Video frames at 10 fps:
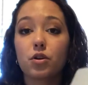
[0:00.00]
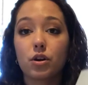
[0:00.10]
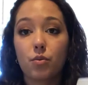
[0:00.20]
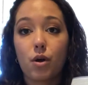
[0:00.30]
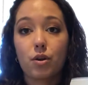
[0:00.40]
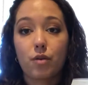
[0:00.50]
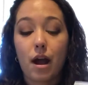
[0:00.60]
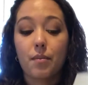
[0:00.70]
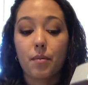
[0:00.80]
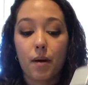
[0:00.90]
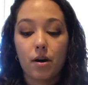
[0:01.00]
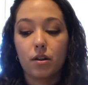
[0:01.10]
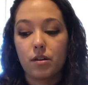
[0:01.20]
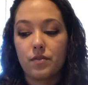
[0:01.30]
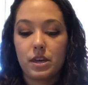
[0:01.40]
you're going to want to grab a
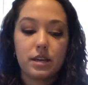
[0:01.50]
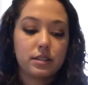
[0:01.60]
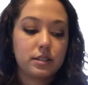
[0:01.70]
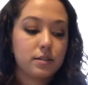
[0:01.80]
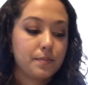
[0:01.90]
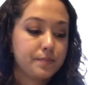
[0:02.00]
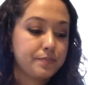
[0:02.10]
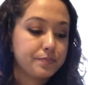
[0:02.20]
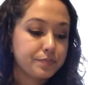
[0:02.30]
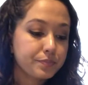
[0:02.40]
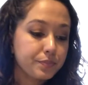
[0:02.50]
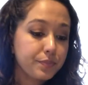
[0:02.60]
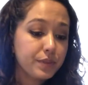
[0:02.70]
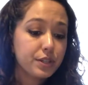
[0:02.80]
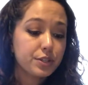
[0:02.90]
bottle of this.
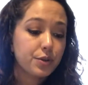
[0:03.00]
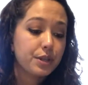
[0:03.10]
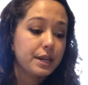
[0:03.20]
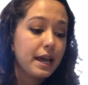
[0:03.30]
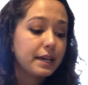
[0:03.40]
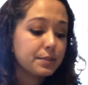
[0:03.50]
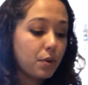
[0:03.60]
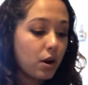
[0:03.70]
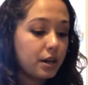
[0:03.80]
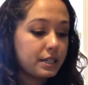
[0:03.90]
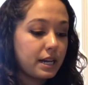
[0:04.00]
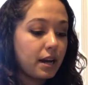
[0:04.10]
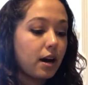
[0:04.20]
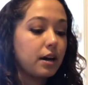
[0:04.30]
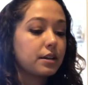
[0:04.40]
So the next product I
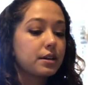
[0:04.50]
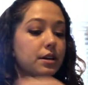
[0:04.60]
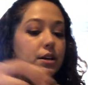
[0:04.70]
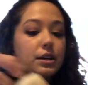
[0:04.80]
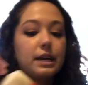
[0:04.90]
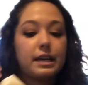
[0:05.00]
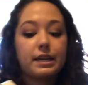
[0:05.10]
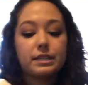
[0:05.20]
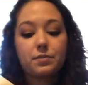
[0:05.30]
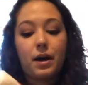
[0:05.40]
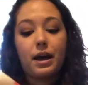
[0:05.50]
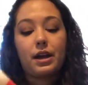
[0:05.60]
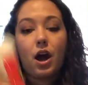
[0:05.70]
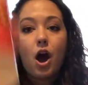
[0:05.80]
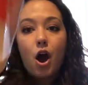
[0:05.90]
got is
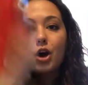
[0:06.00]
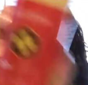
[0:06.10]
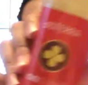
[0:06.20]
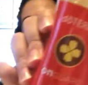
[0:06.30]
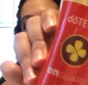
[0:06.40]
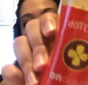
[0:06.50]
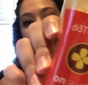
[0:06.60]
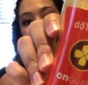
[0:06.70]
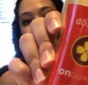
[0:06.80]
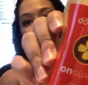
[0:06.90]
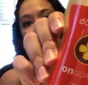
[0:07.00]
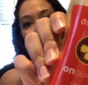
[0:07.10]
my OnGuard Cleaner